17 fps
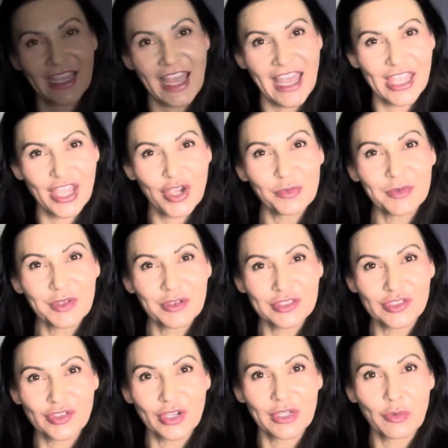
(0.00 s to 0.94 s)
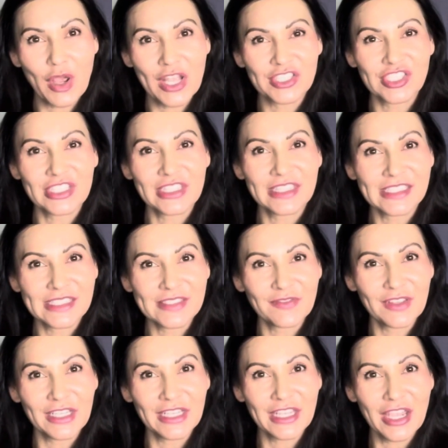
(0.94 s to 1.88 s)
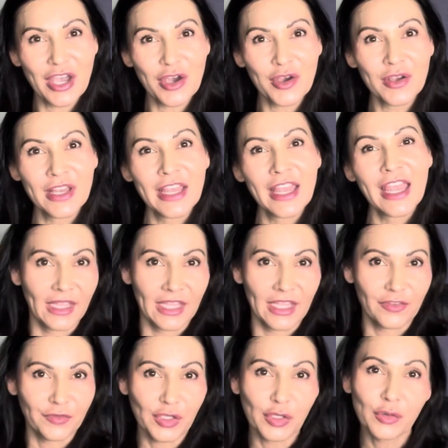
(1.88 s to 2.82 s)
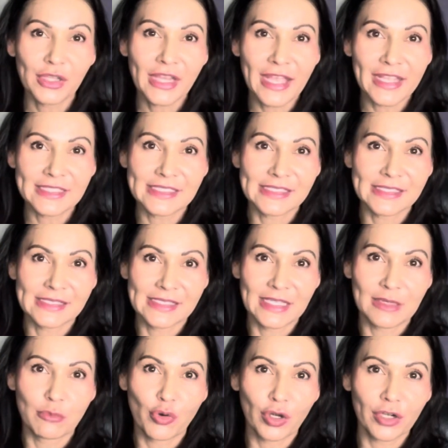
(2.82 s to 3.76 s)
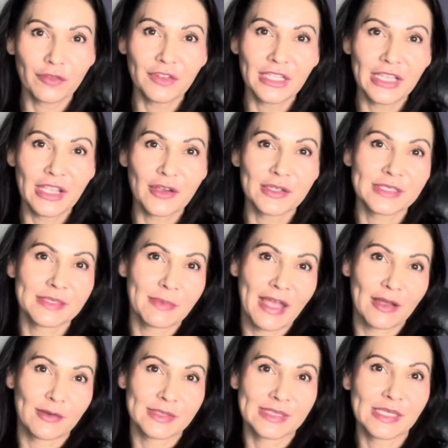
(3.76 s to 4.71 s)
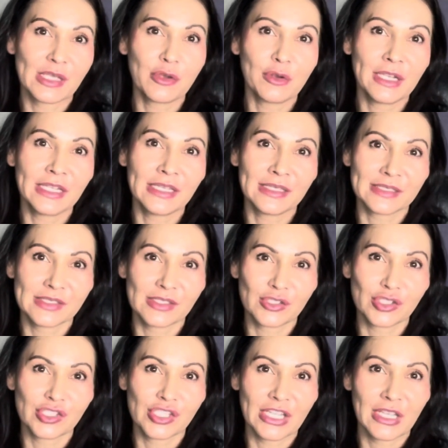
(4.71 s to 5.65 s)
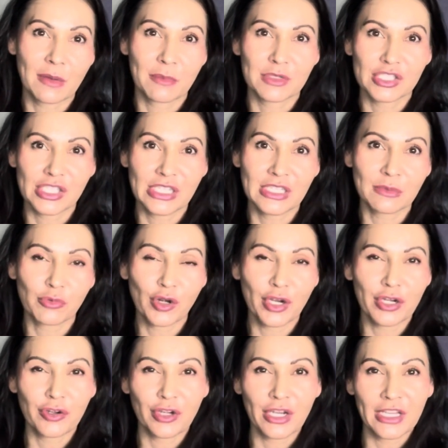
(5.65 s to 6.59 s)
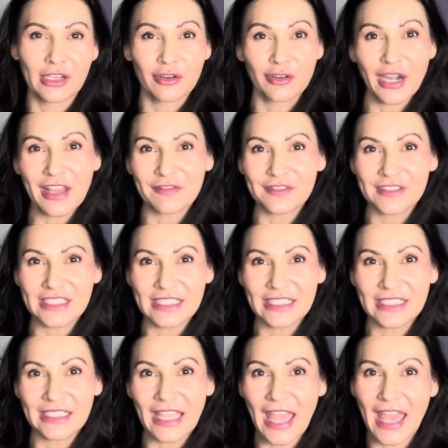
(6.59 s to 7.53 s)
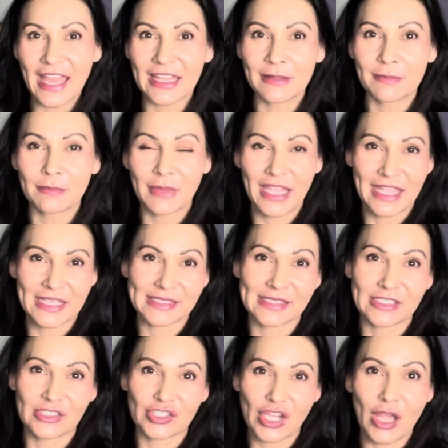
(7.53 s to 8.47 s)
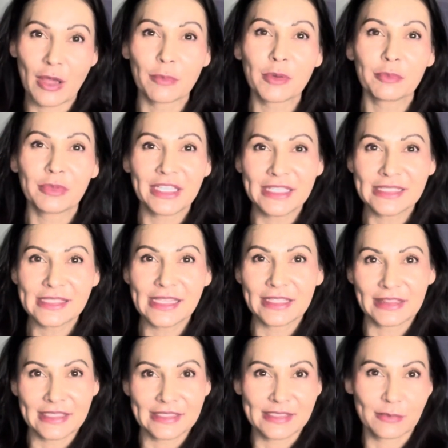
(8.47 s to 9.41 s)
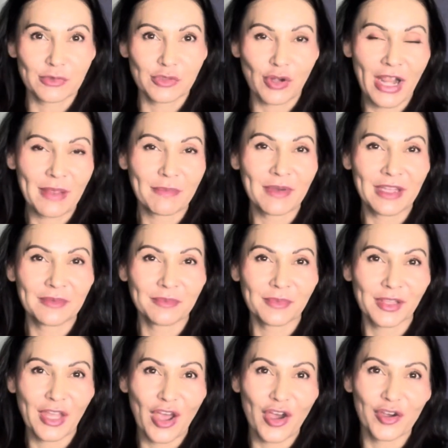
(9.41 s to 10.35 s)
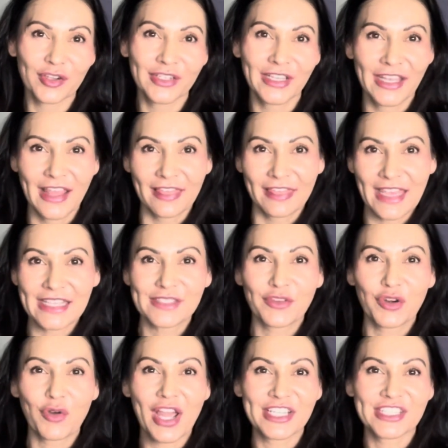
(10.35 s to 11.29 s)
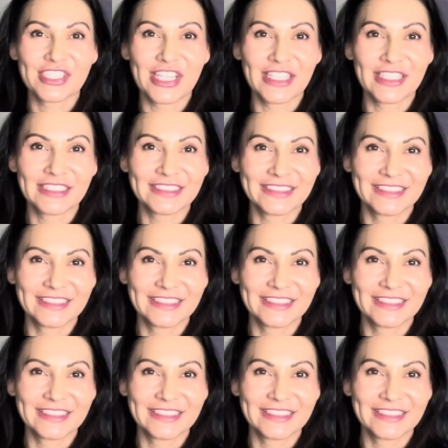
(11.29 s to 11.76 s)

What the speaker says: I hope you enjoyed watching this video. If you would like to see more videos about sewing, serging, machine embroidery, crafting, and my Etsy shop, please hit the subscribe button below. Thanks for watching.